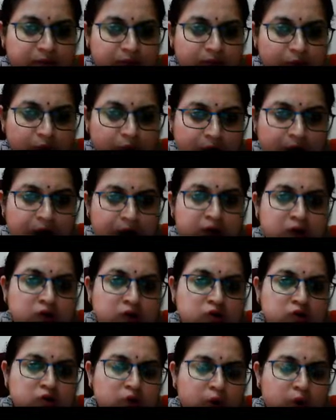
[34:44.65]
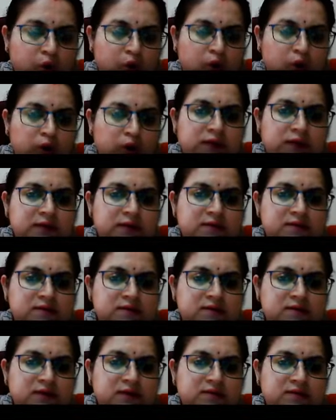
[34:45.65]
Okay, so all these
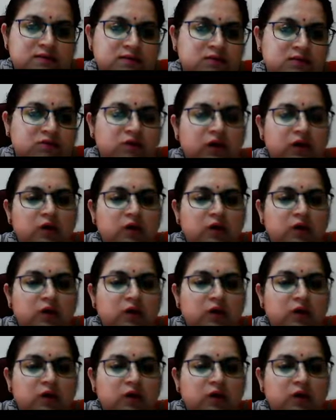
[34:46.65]
disasters we are